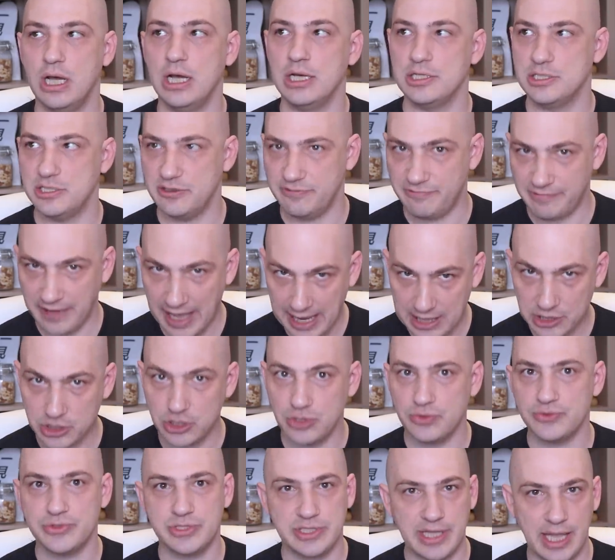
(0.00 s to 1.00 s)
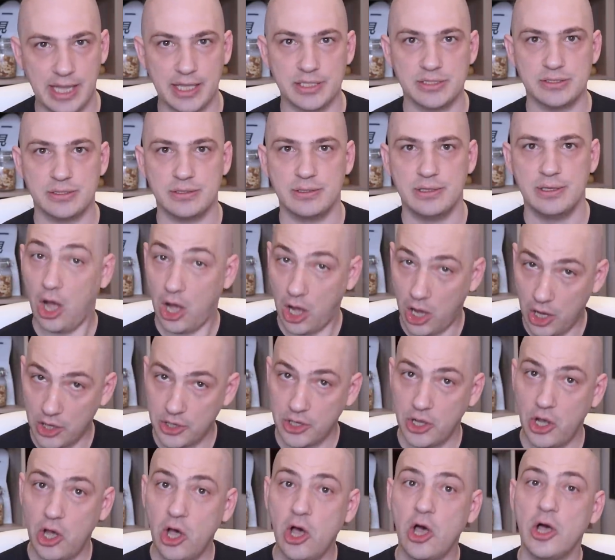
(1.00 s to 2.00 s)
a de facto state.
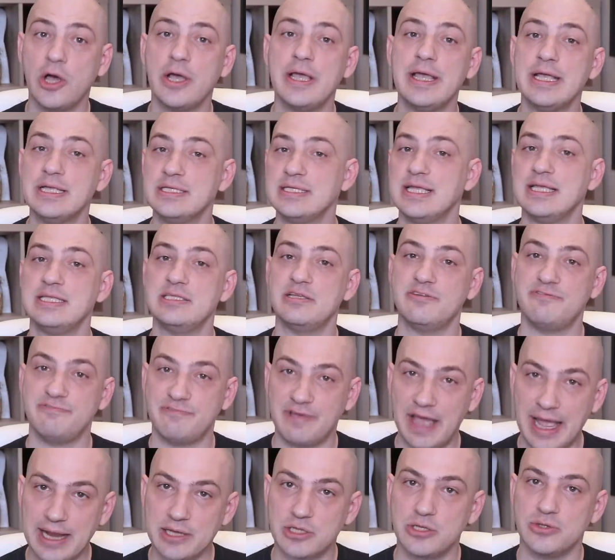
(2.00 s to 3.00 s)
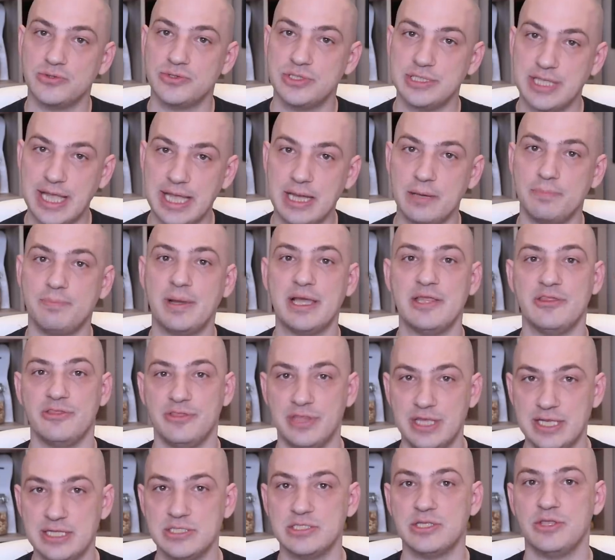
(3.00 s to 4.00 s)
Hong Kong is a de facto state by
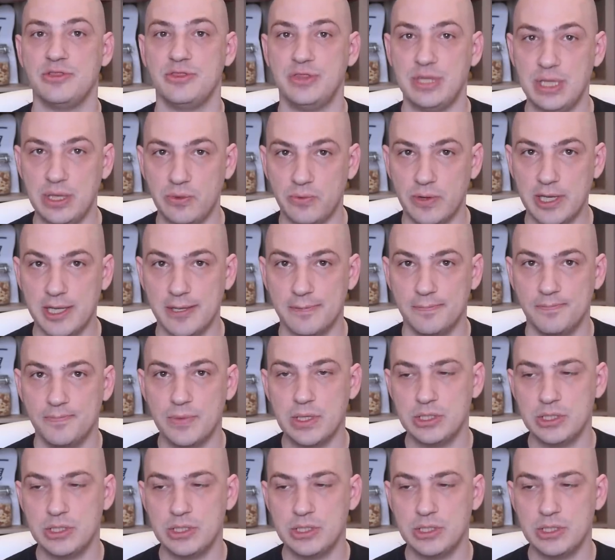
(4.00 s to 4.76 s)
this theory.